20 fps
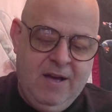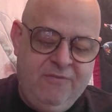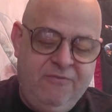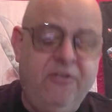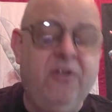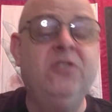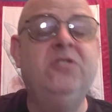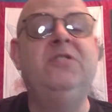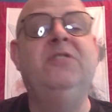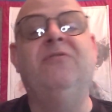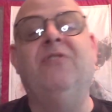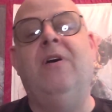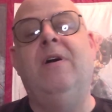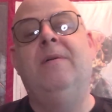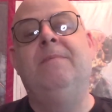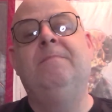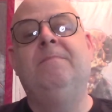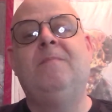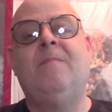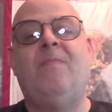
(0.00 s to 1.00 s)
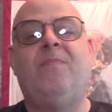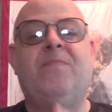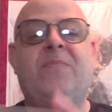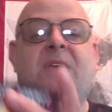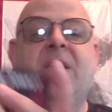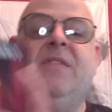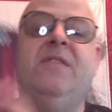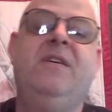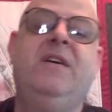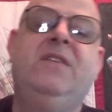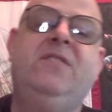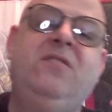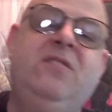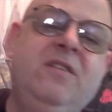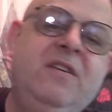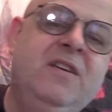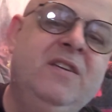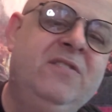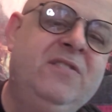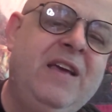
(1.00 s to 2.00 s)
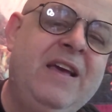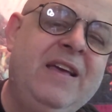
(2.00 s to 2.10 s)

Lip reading: First of all, this is